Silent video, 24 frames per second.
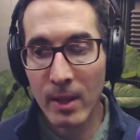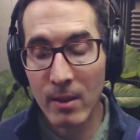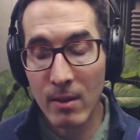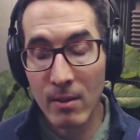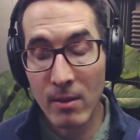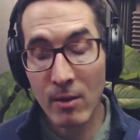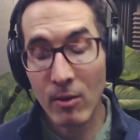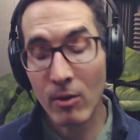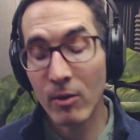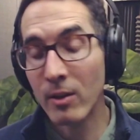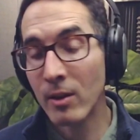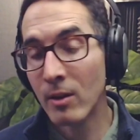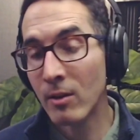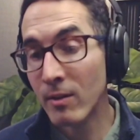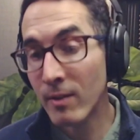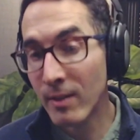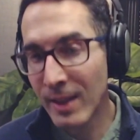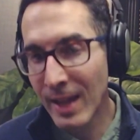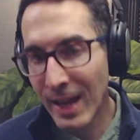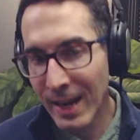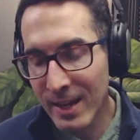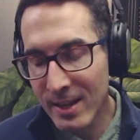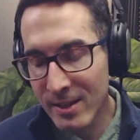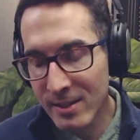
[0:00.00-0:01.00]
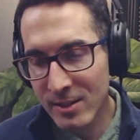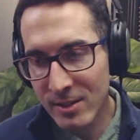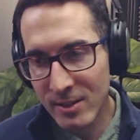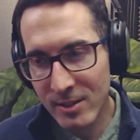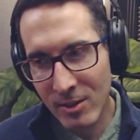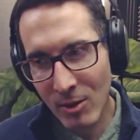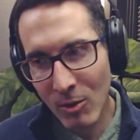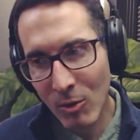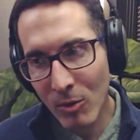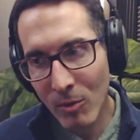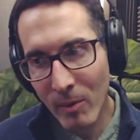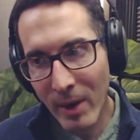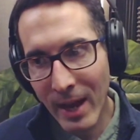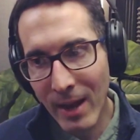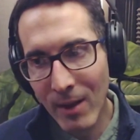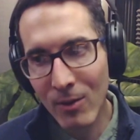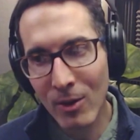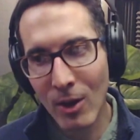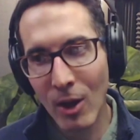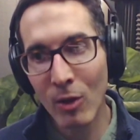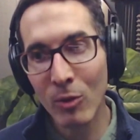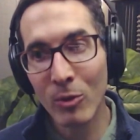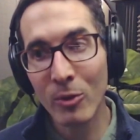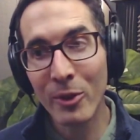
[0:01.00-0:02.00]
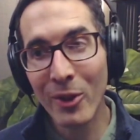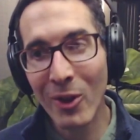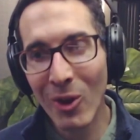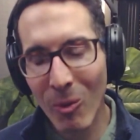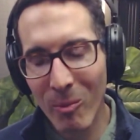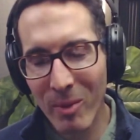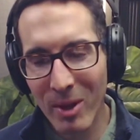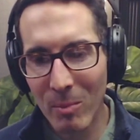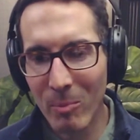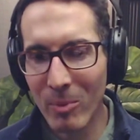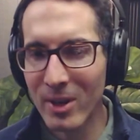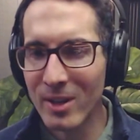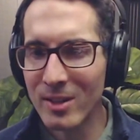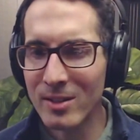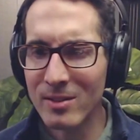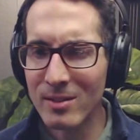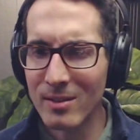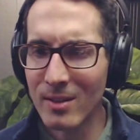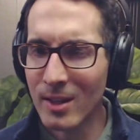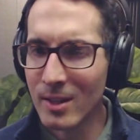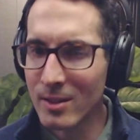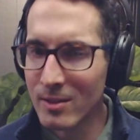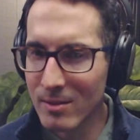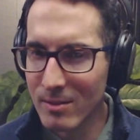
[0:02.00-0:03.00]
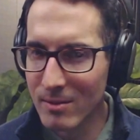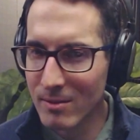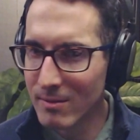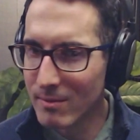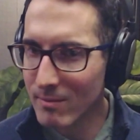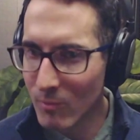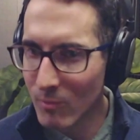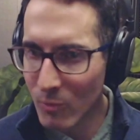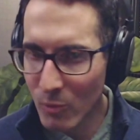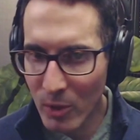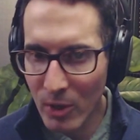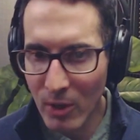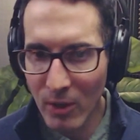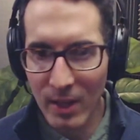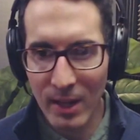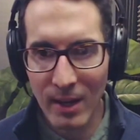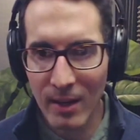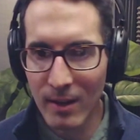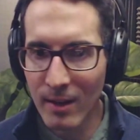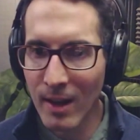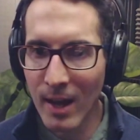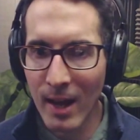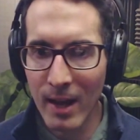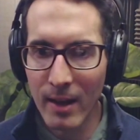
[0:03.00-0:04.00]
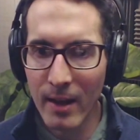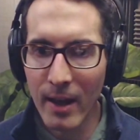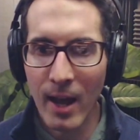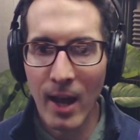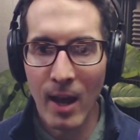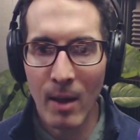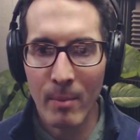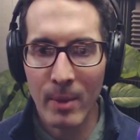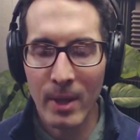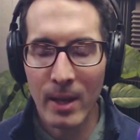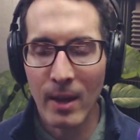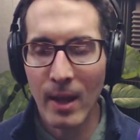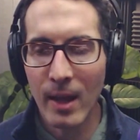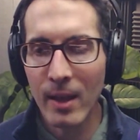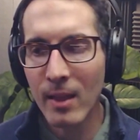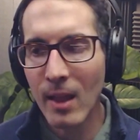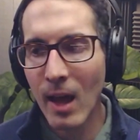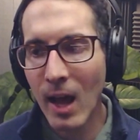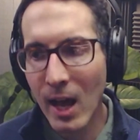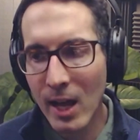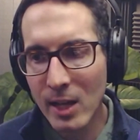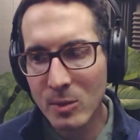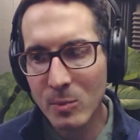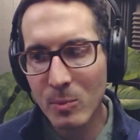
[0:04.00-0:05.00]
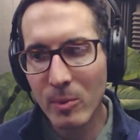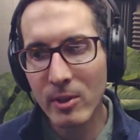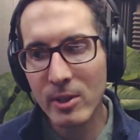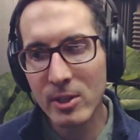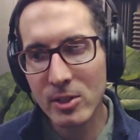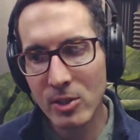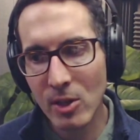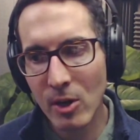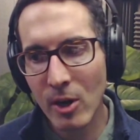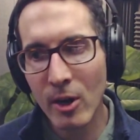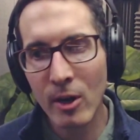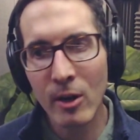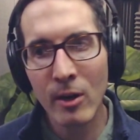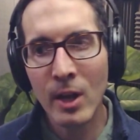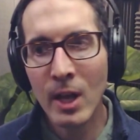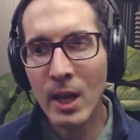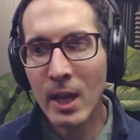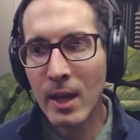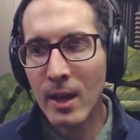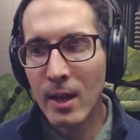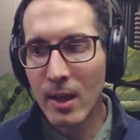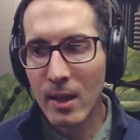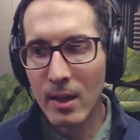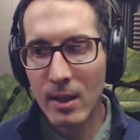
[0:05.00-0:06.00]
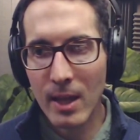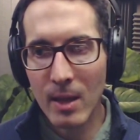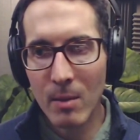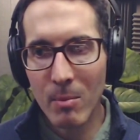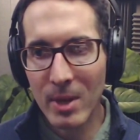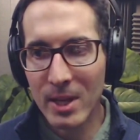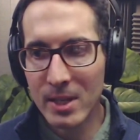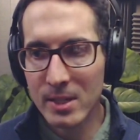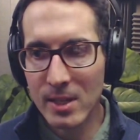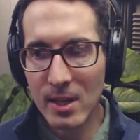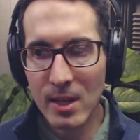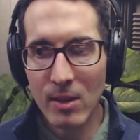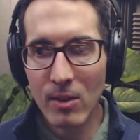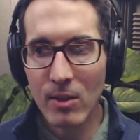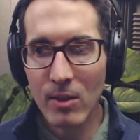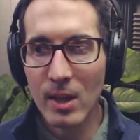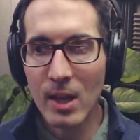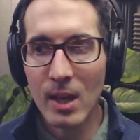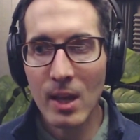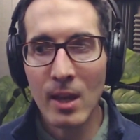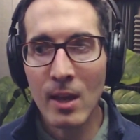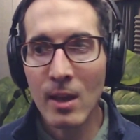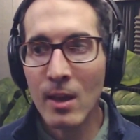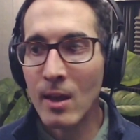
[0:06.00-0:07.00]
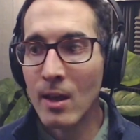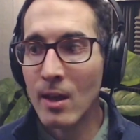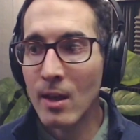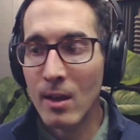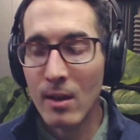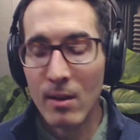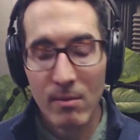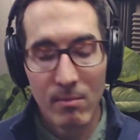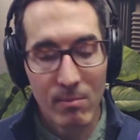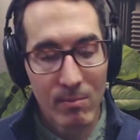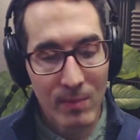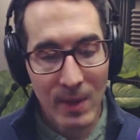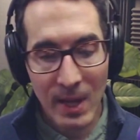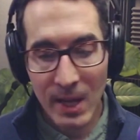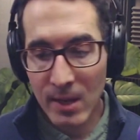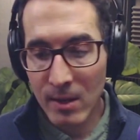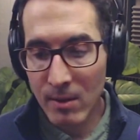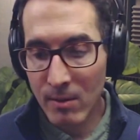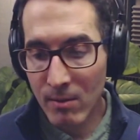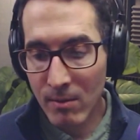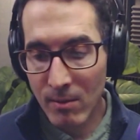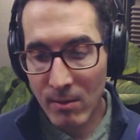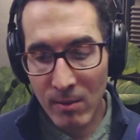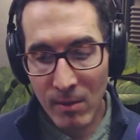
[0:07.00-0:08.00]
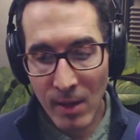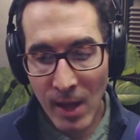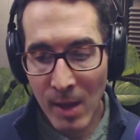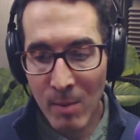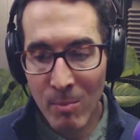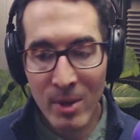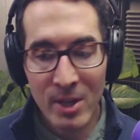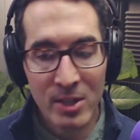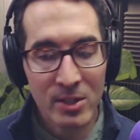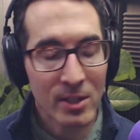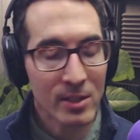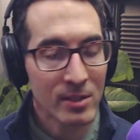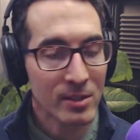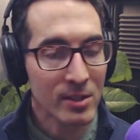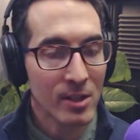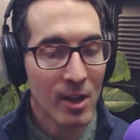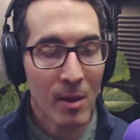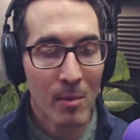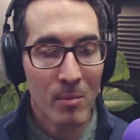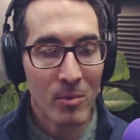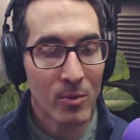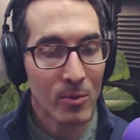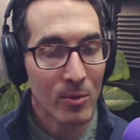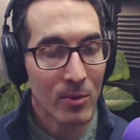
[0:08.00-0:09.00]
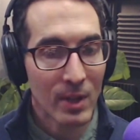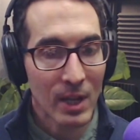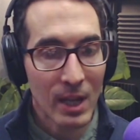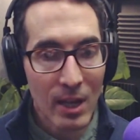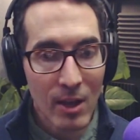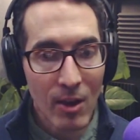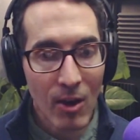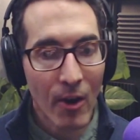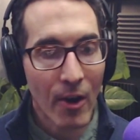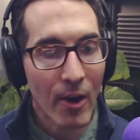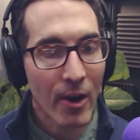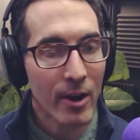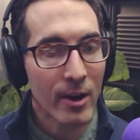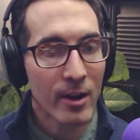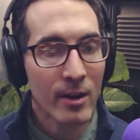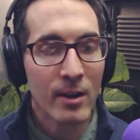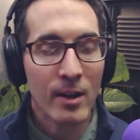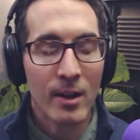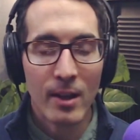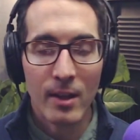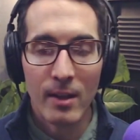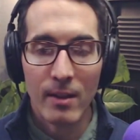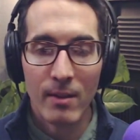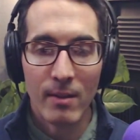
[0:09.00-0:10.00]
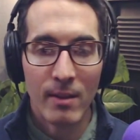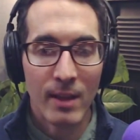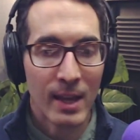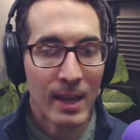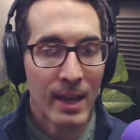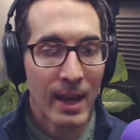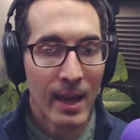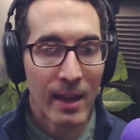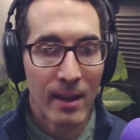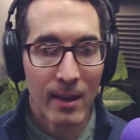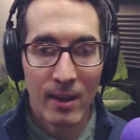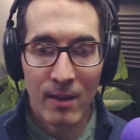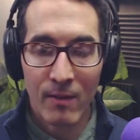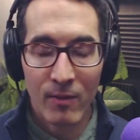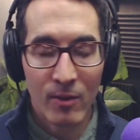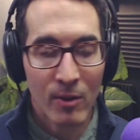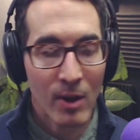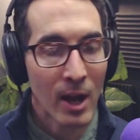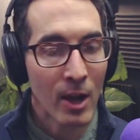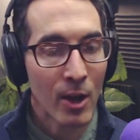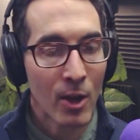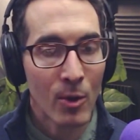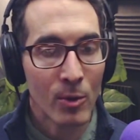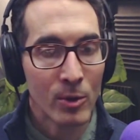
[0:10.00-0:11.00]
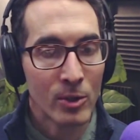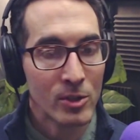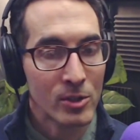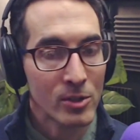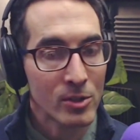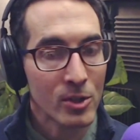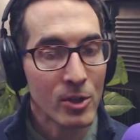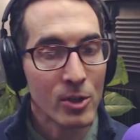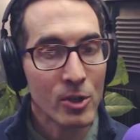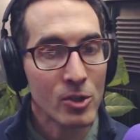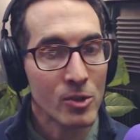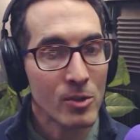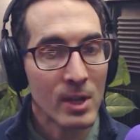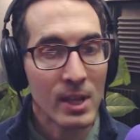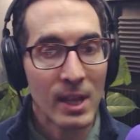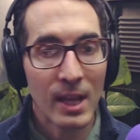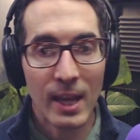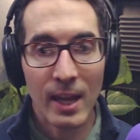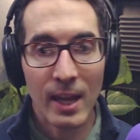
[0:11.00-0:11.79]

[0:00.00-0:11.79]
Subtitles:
There that is still around a little bit, but it's really not common. And the hospitalists they basically they admissions come through the ER. If they're not going to surgery,